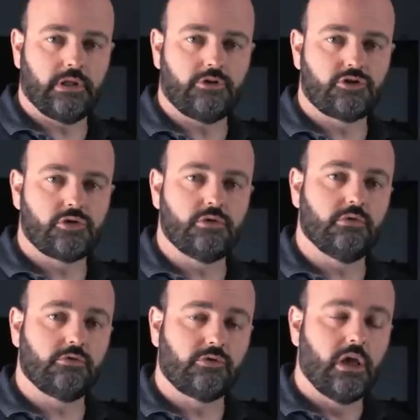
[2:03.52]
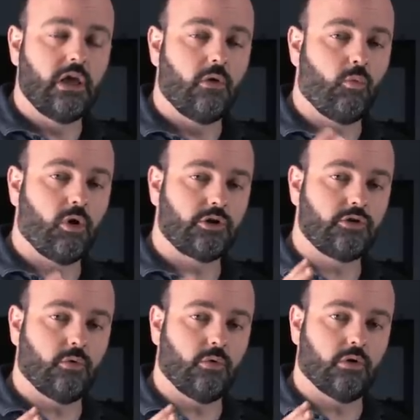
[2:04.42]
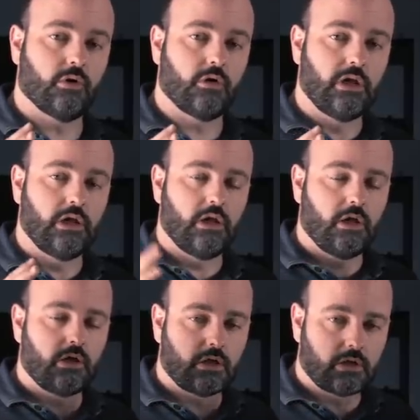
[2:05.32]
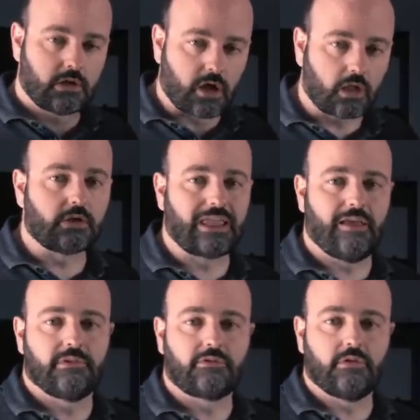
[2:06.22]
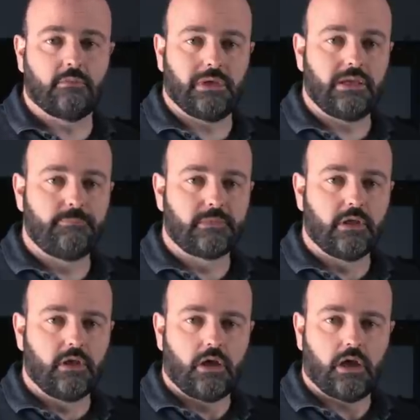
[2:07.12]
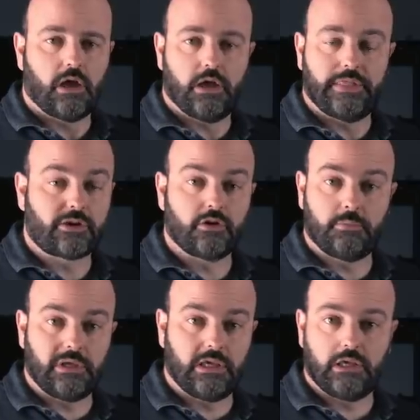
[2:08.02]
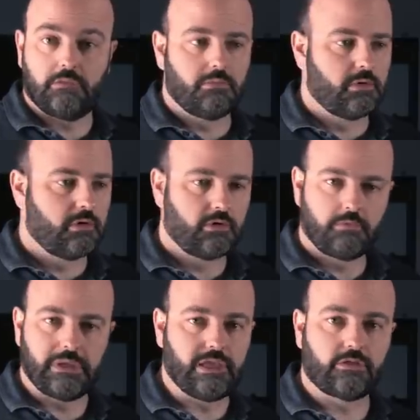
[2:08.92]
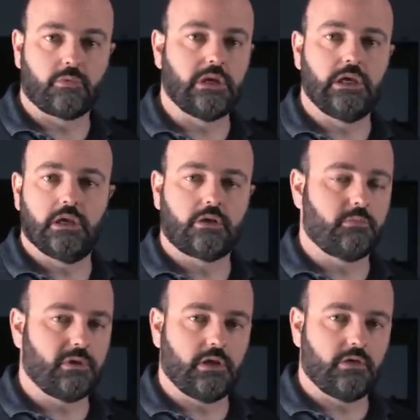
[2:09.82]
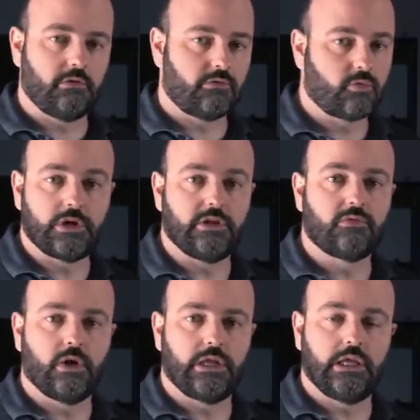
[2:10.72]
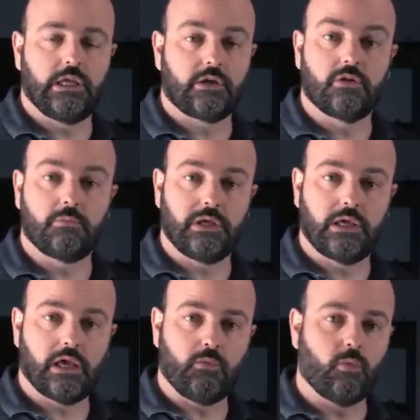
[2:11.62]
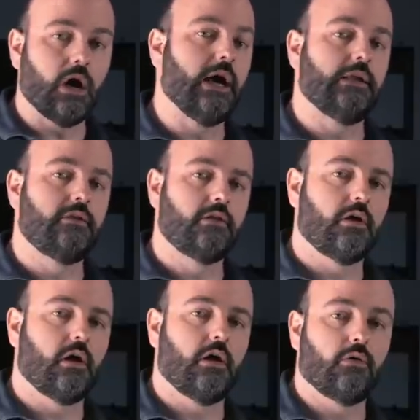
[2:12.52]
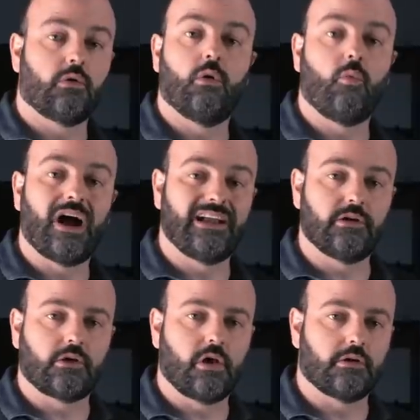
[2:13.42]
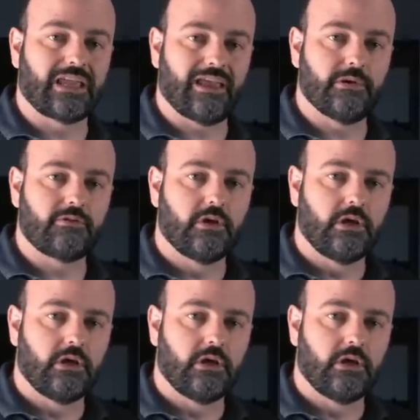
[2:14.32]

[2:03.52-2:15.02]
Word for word: in and choose what your color gamut's going to be. Uh, that could be P3, it could be 2020, it could be a wide uh, or a wider color gamut.